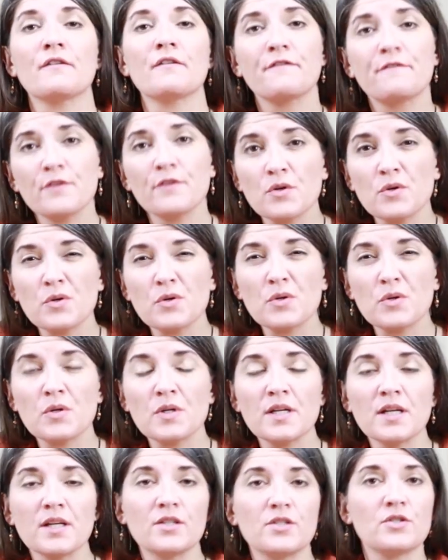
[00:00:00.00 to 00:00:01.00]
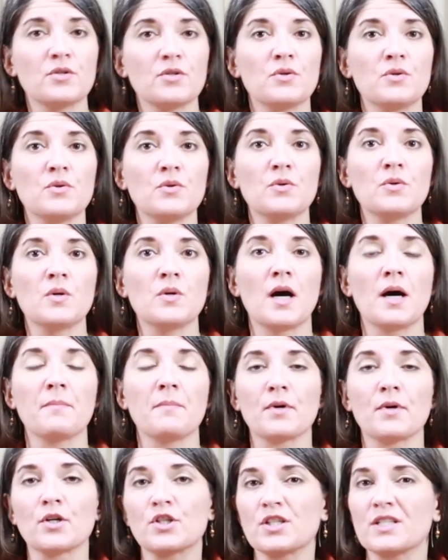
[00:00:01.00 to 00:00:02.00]
food to
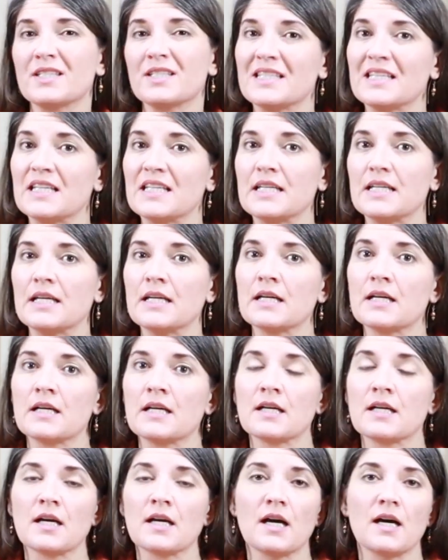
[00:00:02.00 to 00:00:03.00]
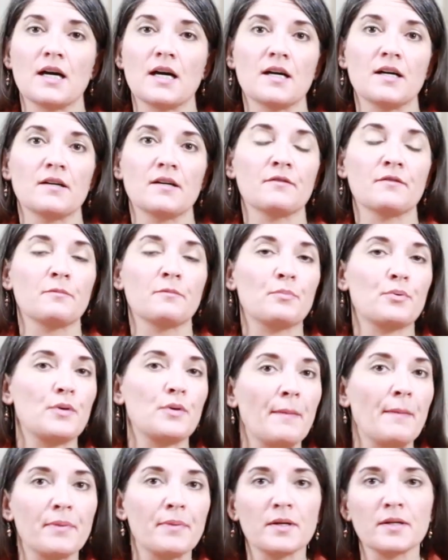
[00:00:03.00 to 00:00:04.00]
emergency
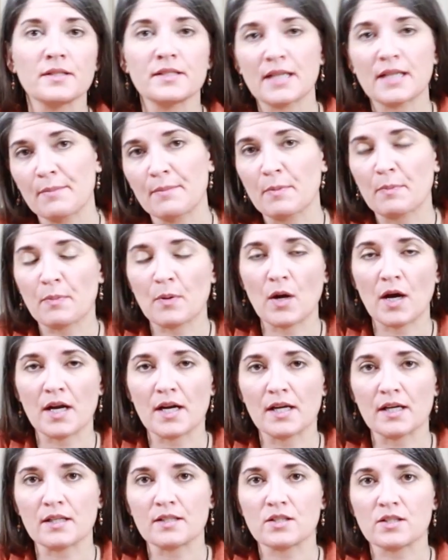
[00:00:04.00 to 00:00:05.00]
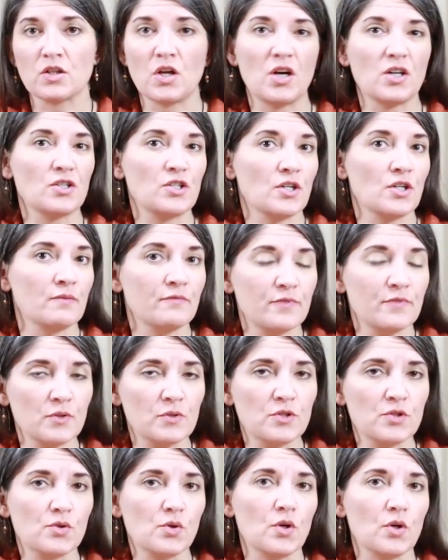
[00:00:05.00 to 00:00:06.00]
prep type products, long-term
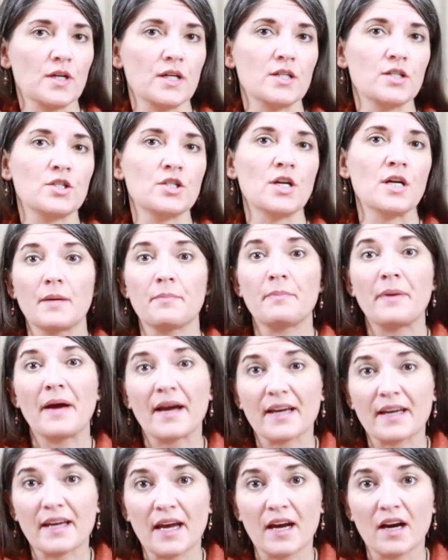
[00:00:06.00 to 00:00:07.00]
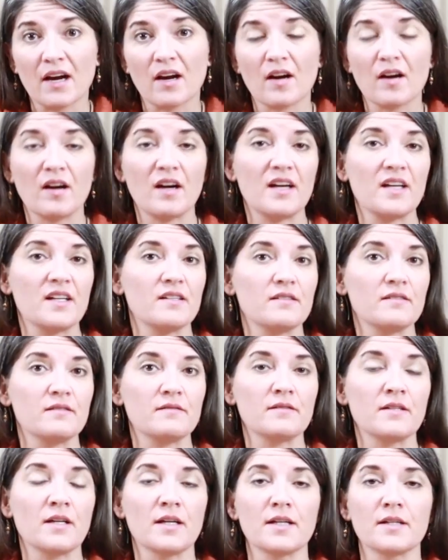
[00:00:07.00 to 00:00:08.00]
food storage, pet care,
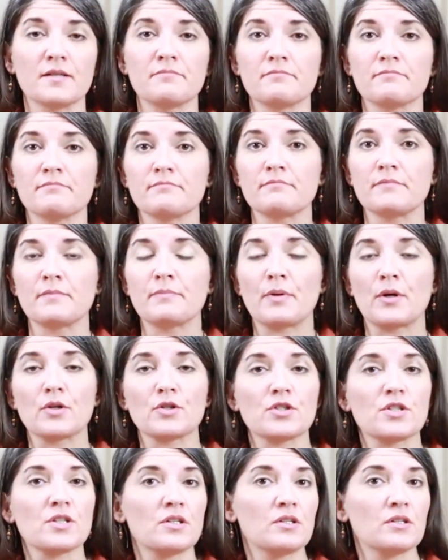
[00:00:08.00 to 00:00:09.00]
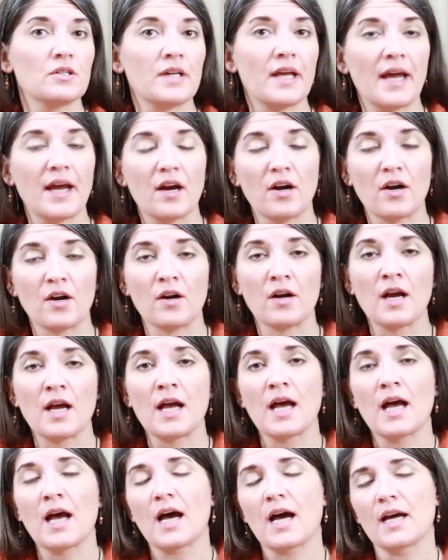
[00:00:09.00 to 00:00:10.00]
and personal care
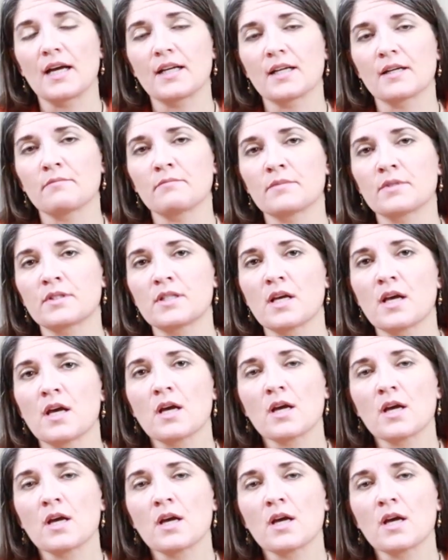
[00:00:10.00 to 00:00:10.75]
items.